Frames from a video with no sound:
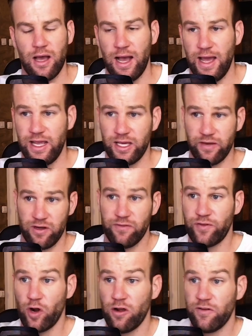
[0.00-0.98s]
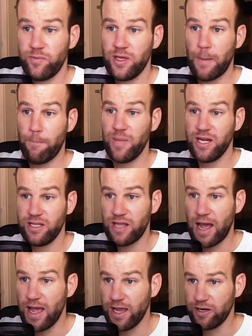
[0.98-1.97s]
I have in front of me a mini
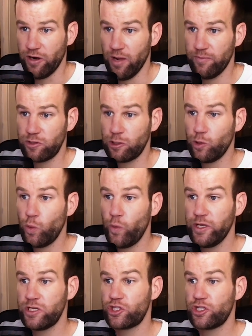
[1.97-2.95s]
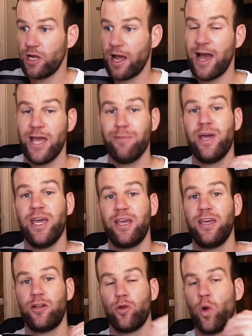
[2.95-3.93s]
diagram through which I
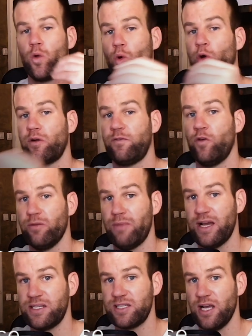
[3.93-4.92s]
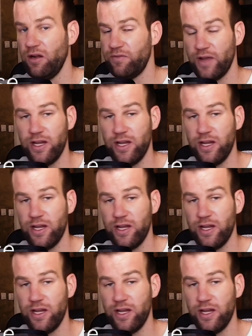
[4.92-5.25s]
make it all work for myself,